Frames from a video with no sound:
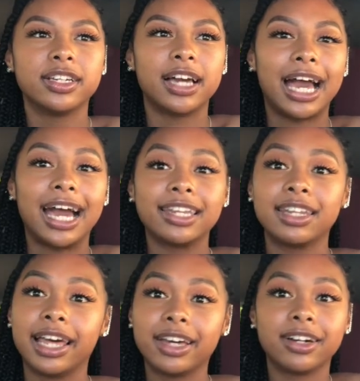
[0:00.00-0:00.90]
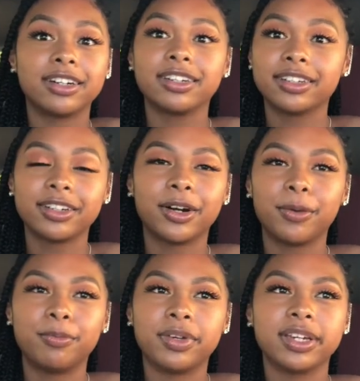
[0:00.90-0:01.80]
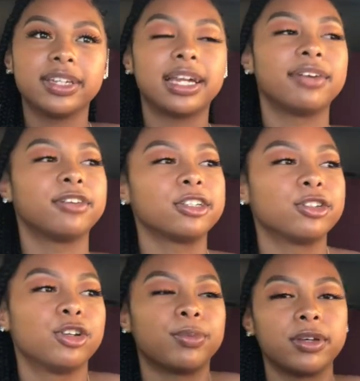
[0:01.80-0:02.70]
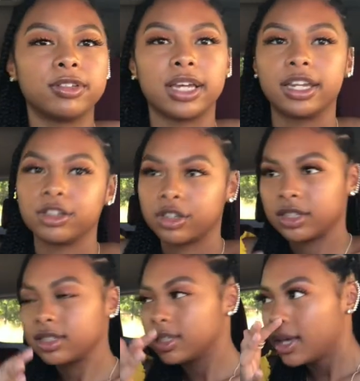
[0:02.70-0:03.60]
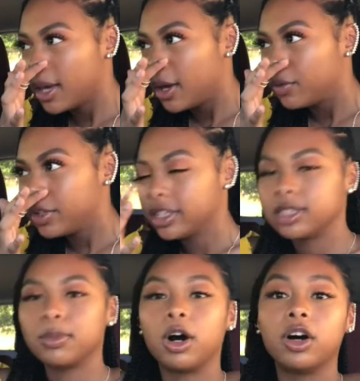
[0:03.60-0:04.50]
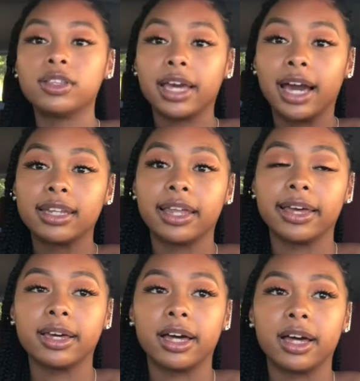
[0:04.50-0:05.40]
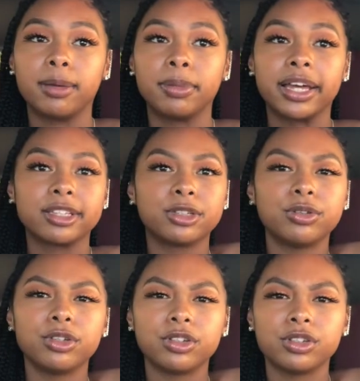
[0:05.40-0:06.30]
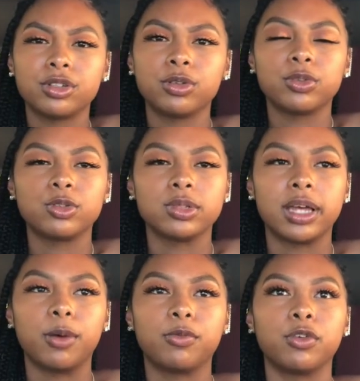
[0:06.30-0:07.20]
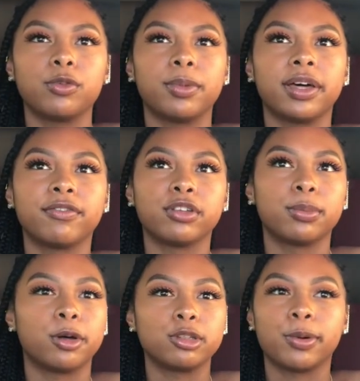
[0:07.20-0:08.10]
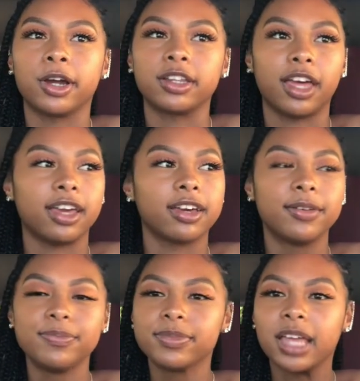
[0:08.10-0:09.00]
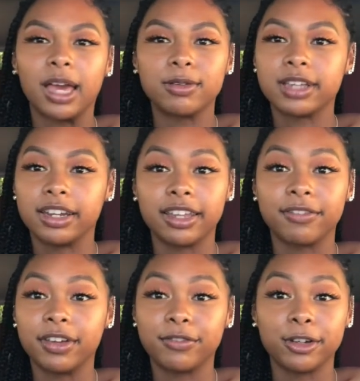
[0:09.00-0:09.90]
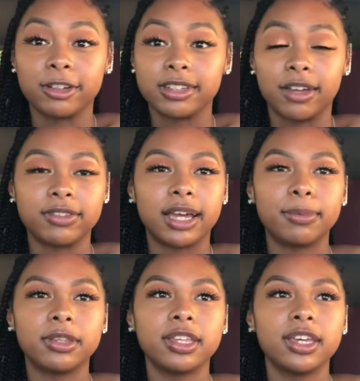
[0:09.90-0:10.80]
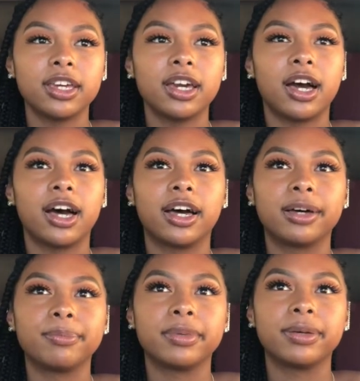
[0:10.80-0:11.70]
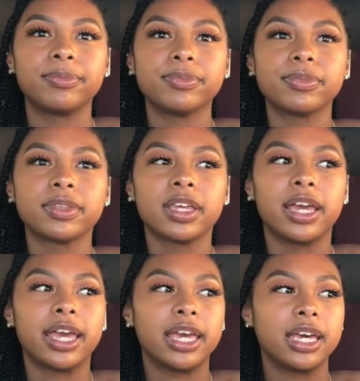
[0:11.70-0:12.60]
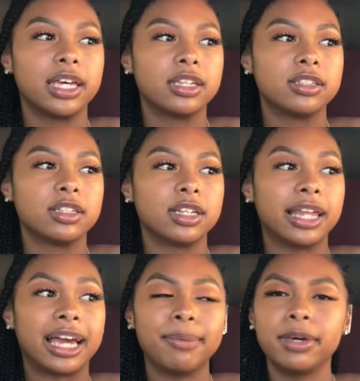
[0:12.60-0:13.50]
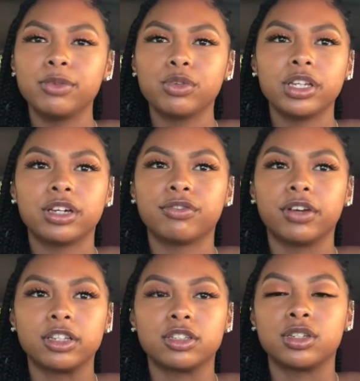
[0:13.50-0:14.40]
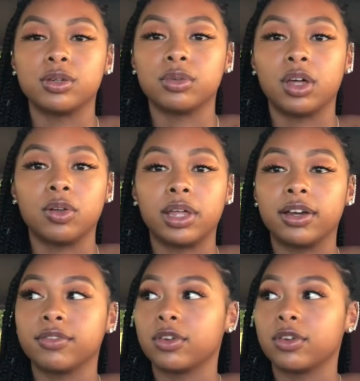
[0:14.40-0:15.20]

had like a big diverse group. It was kind of just really small, and they had like a Black Student Union too, which was helpful, but for the most part, like, it was kind of like fend for yourself type of thing. And like I met really good friends too, though, like of